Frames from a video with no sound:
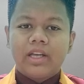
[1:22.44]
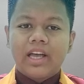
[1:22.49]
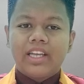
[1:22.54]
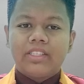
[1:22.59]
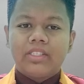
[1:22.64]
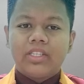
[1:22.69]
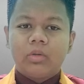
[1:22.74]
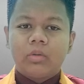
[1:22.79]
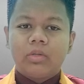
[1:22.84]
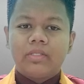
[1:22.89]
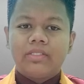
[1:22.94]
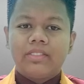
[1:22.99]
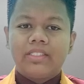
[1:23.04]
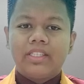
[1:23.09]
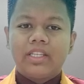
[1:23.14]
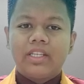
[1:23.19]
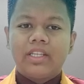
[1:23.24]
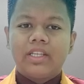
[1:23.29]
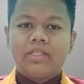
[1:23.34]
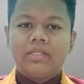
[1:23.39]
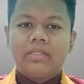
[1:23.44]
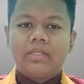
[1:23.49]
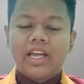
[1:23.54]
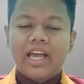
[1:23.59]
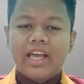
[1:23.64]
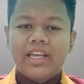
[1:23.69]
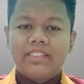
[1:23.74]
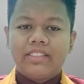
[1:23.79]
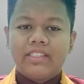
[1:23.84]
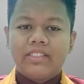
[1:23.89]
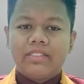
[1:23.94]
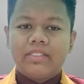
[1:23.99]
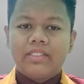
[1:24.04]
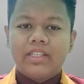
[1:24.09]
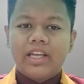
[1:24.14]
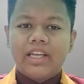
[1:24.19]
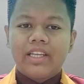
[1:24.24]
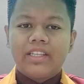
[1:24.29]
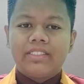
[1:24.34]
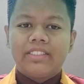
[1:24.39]
As you can see, the asset
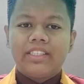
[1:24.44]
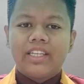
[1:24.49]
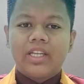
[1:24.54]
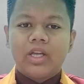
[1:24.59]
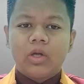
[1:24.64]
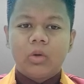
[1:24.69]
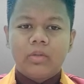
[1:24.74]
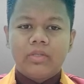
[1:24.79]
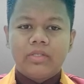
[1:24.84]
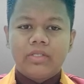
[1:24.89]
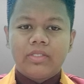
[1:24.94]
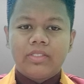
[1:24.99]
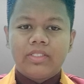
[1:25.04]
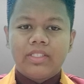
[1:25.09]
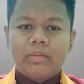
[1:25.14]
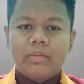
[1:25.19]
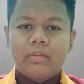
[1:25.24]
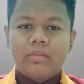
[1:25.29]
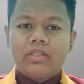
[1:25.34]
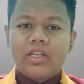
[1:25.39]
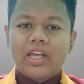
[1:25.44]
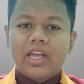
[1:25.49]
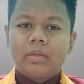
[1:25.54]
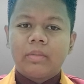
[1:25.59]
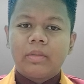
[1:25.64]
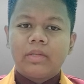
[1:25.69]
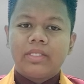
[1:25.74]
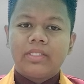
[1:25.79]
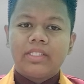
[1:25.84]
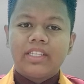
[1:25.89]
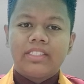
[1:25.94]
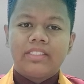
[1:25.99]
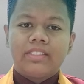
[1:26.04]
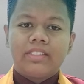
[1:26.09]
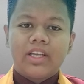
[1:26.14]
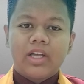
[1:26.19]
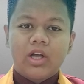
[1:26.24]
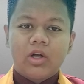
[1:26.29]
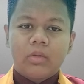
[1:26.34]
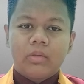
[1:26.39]
side is equal to the sum of liabilities
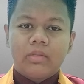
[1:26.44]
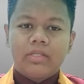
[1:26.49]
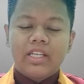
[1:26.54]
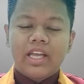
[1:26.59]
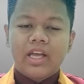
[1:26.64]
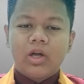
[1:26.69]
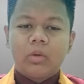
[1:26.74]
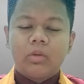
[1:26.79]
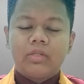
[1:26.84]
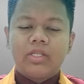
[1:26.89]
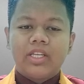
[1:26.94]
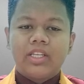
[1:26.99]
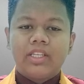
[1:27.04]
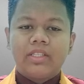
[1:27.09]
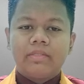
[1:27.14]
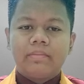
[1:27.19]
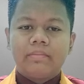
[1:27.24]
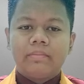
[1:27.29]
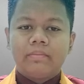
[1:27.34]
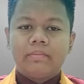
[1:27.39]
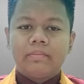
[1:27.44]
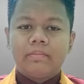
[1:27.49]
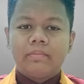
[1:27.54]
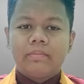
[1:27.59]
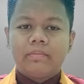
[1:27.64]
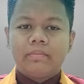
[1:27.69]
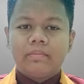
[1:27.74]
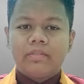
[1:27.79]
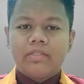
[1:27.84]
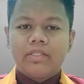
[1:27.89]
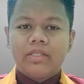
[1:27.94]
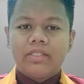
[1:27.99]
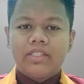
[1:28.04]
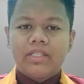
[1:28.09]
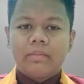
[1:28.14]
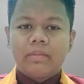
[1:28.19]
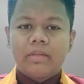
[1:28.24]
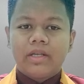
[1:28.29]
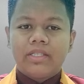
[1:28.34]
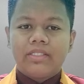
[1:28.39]
and owner's equity.
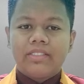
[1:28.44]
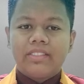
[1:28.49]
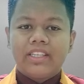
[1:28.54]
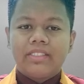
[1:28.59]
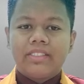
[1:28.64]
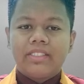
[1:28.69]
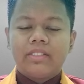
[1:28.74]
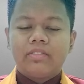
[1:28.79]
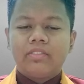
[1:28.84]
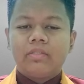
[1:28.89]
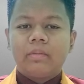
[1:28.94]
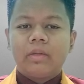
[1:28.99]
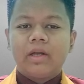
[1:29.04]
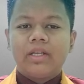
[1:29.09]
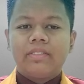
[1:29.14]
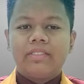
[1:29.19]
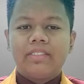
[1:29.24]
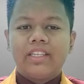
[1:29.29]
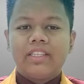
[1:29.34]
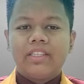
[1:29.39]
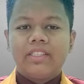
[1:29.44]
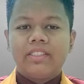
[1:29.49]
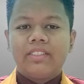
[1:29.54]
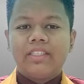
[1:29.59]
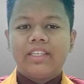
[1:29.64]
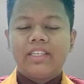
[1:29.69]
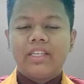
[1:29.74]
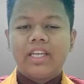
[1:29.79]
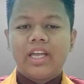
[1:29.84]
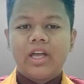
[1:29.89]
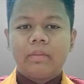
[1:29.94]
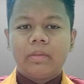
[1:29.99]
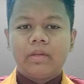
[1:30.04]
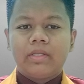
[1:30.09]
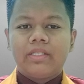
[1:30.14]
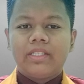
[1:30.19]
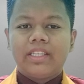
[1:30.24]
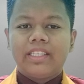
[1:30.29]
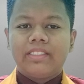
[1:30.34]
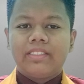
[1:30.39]
This makes sense if the mindset is that
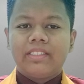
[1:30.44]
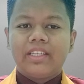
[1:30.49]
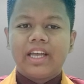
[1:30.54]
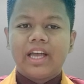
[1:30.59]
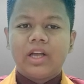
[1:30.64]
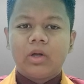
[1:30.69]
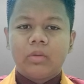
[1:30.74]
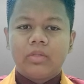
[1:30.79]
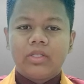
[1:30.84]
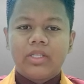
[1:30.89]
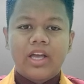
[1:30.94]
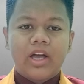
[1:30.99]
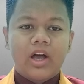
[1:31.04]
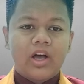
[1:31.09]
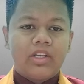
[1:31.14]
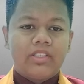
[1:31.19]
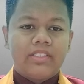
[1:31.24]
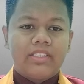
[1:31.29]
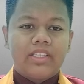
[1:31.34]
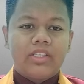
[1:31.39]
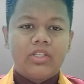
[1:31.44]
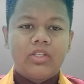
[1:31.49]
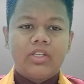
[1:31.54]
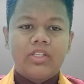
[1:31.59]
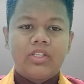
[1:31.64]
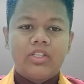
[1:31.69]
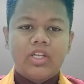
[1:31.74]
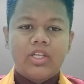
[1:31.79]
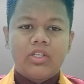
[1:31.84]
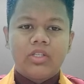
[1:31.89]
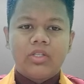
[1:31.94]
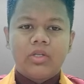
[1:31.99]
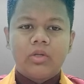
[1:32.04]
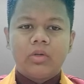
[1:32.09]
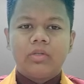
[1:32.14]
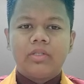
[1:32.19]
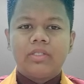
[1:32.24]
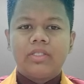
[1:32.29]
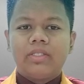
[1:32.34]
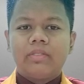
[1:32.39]
liabilities and equity are essentially just
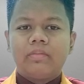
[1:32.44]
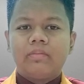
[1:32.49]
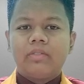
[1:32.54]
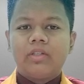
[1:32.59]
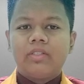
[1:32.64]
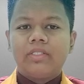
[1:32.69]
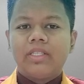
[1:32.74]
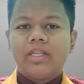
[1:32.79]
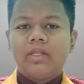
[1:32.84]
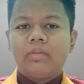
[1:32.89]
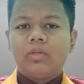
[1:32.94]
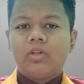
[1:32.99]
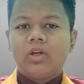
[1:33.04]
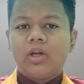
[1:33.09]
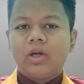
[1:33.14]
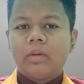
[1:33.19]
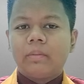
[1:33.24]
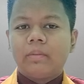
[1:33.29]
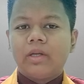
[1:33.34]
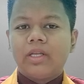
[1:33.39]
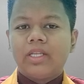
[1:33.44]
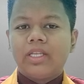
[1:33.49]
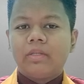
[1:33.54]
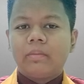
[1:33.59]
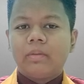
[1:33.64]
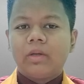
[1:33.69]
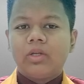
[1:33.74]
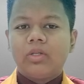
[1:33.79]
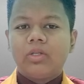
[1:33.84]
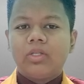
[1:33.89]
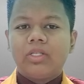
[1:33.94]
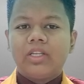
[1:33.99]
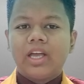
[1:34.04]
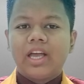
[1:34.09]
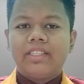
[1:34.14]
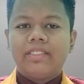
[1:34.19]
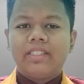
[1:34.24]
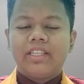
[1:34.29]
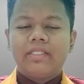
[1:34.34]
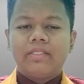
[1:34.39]
sources of funding for a company to purchase
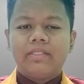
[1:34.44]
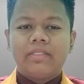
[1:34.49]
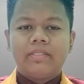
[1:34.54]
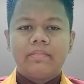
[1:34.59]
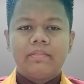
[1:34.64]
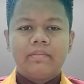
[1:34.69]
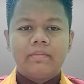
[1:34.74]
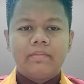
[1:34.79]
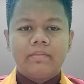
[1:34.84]
assets.